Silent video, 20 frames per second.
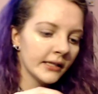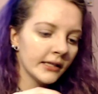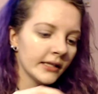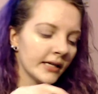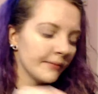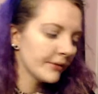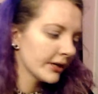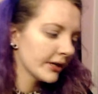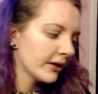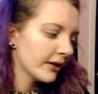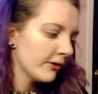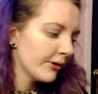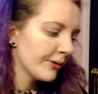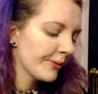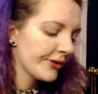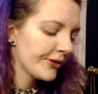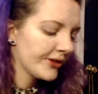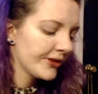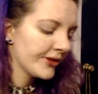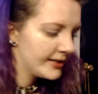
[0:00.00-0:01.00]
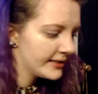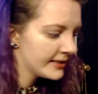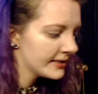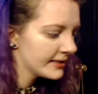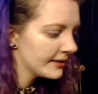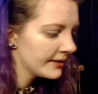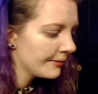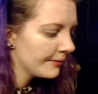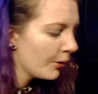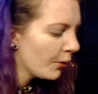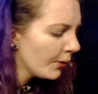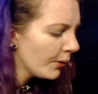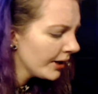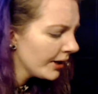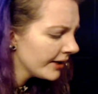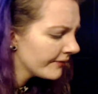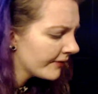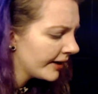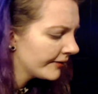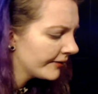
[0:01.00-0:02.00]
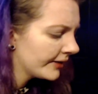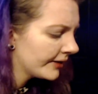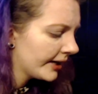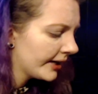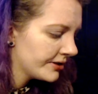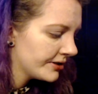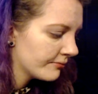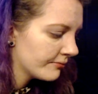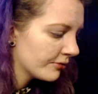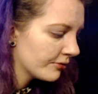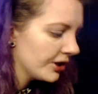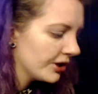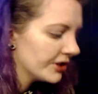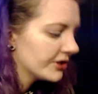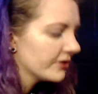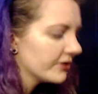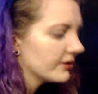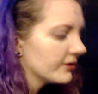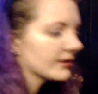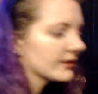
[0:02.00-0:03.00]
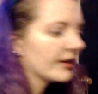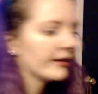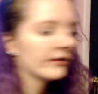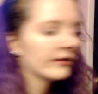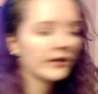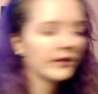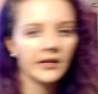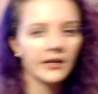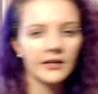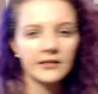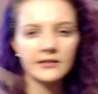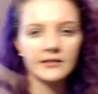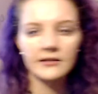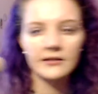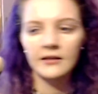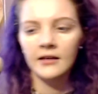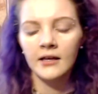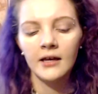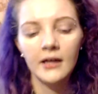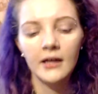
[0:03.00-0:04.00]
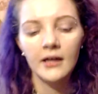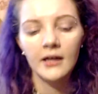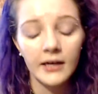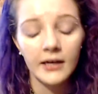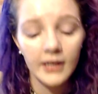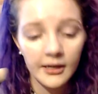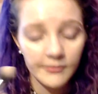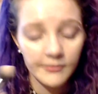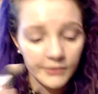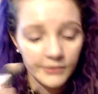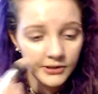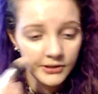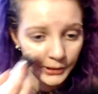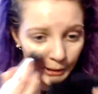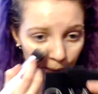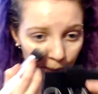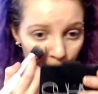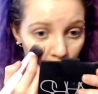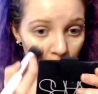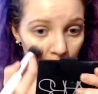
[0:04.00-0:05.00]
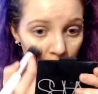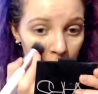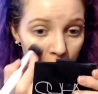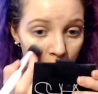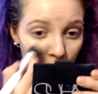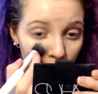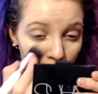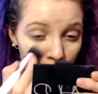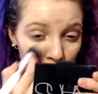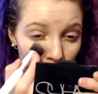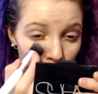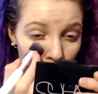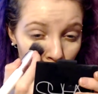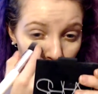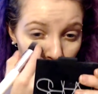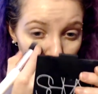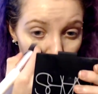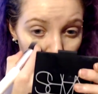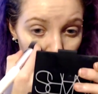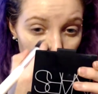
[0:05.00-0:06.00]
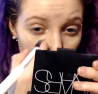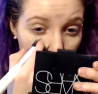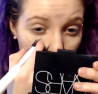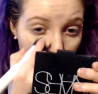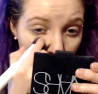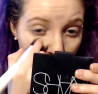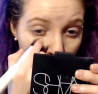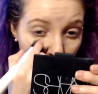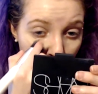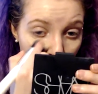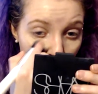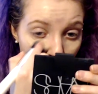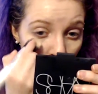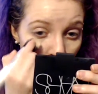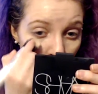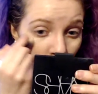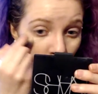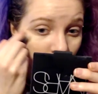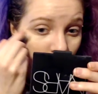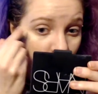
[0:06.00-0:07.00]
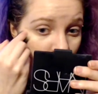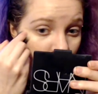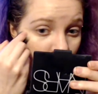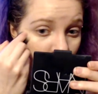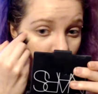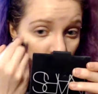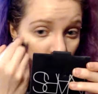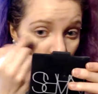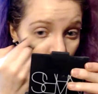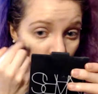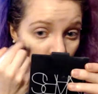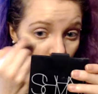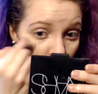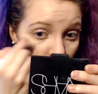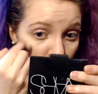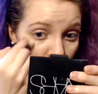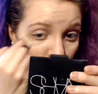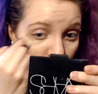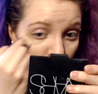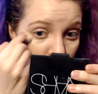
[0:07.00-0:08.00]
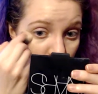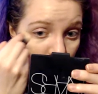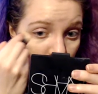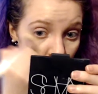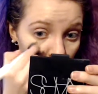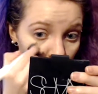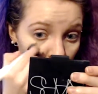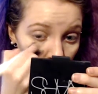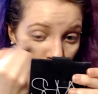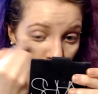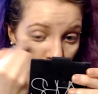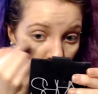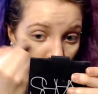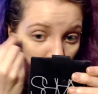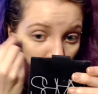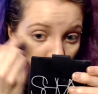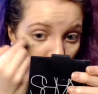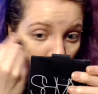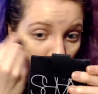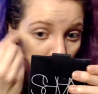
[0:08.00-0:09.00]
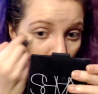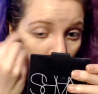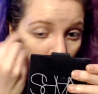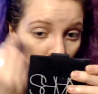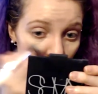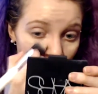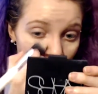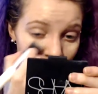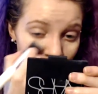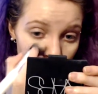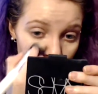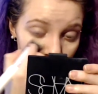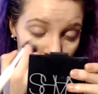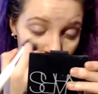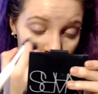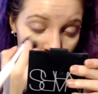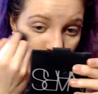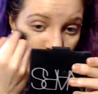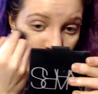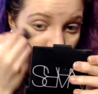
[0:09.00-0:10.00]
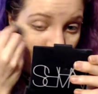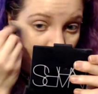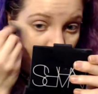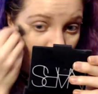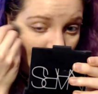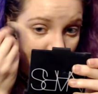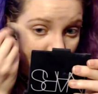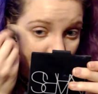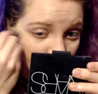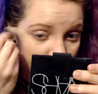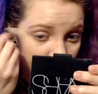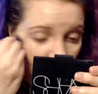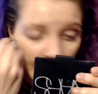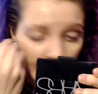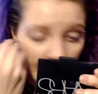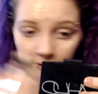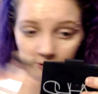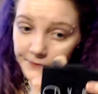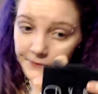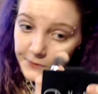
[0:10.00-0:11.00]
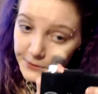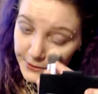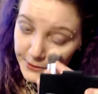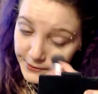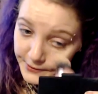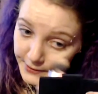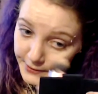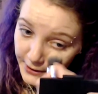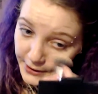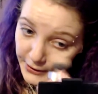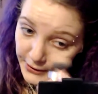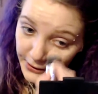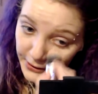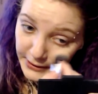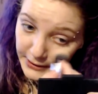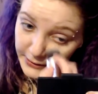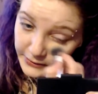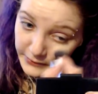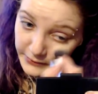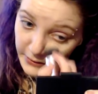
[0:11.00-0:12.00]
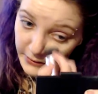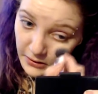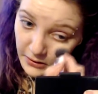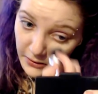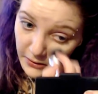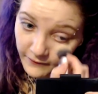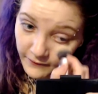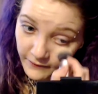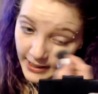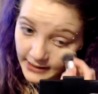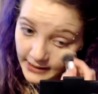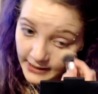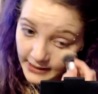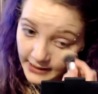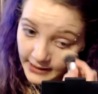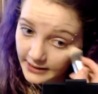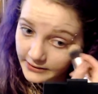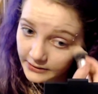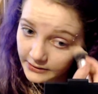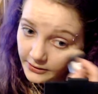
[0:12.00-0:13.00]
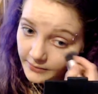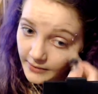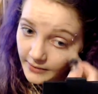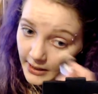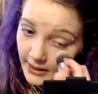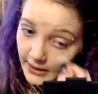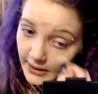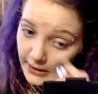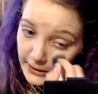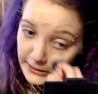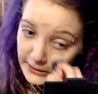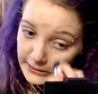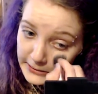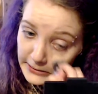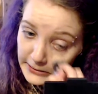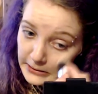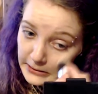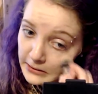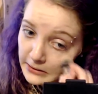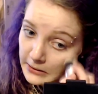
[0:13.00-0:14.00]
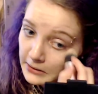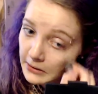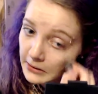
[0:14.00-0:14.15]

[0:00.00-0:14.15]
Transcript: And then I'm going to go in with this pointed foundation brush that looks like this. And I'm just going to blend that in really good. Let's see. I have to be careful under my eyes because I have serious fine lines under my eyes.